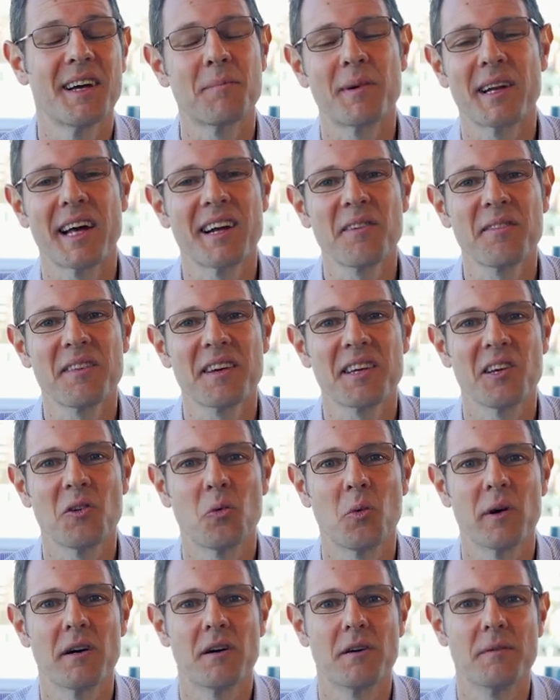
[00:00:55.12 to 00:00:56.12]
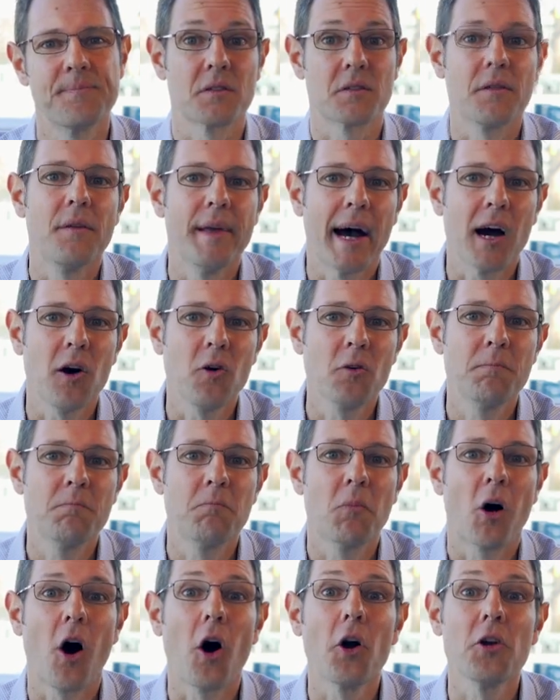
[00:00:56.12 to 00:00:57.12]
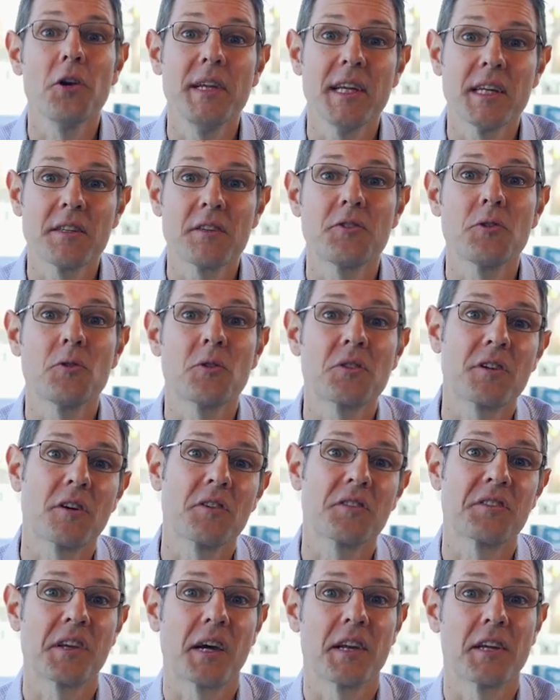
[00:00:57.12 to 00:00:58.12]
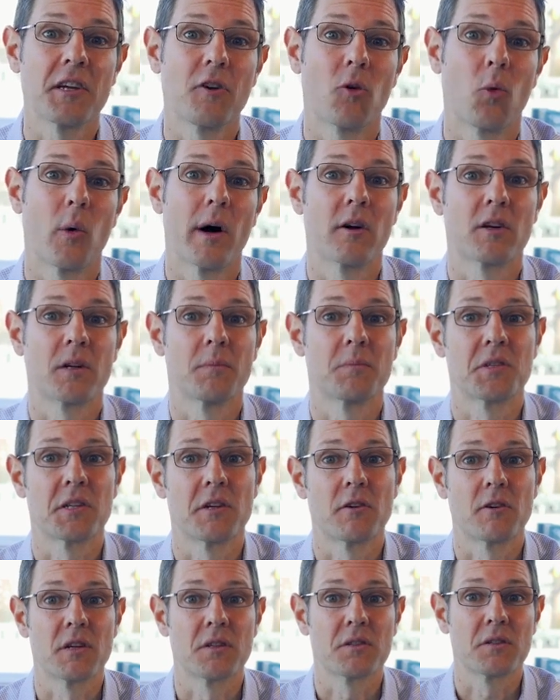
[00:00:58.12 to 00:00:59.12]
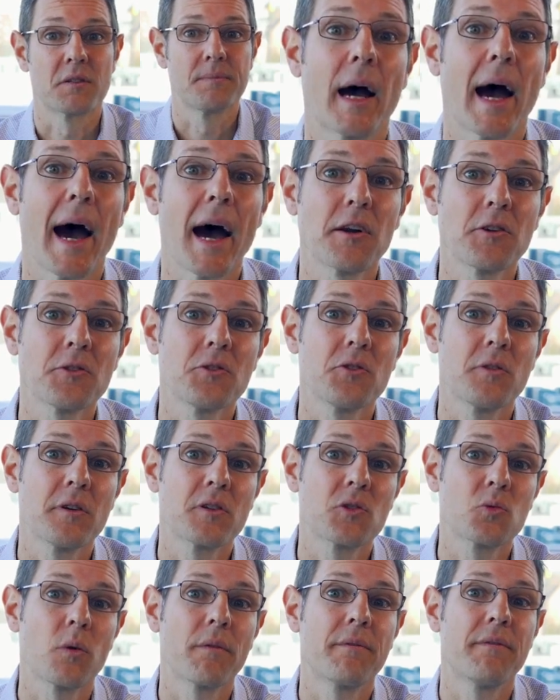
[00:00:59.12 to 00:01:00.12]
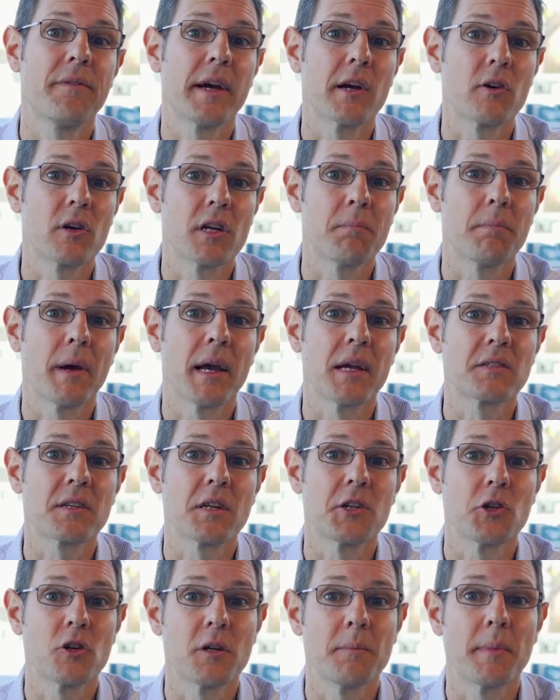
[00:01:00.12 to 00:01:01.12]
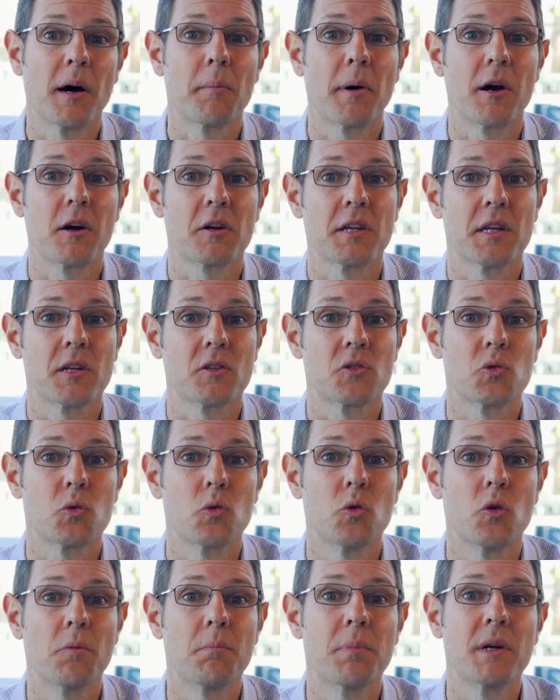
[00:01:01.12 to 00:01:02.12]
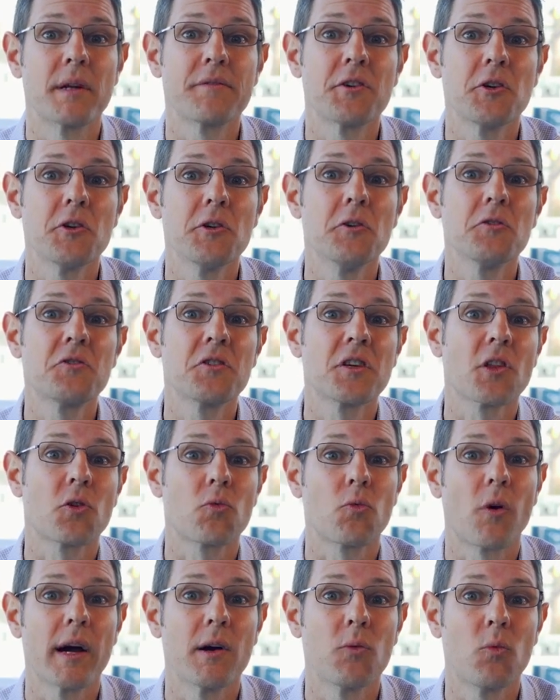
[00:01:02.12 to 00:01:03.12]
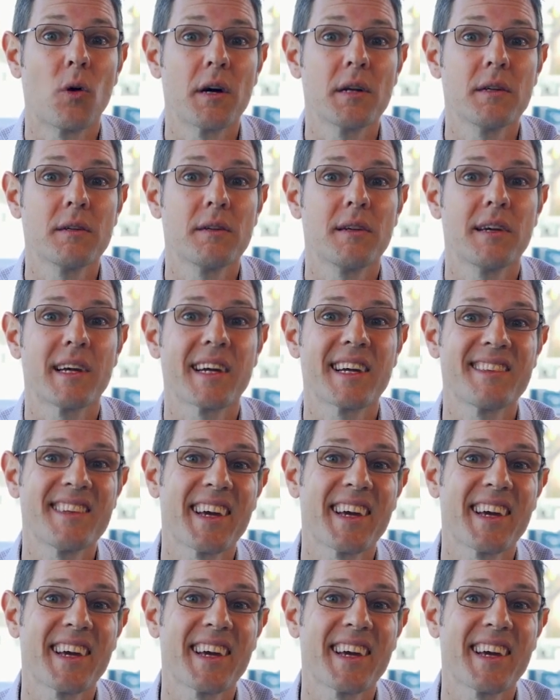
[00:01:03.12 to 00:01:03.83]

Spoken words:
But I don't think you will. Now, all you need to do is start sending your welcome series. How to do this will vary based on your email marketing tool, but if you're using the right one, it can